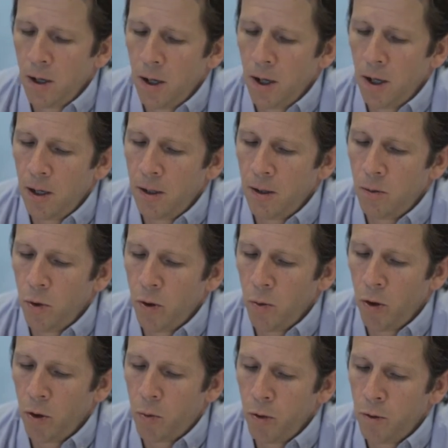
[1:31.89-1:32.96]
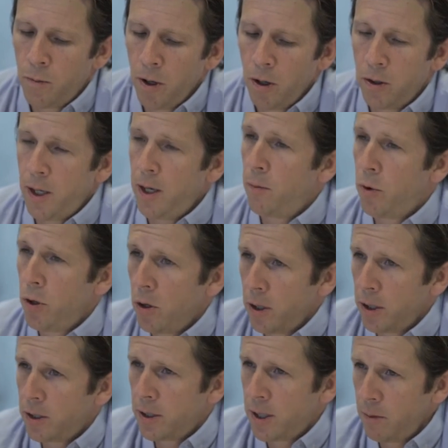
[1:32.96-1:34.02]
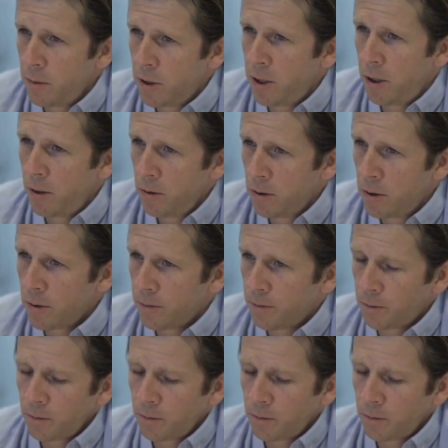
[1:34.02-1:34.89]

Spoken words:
And we work with both embryonic stem cells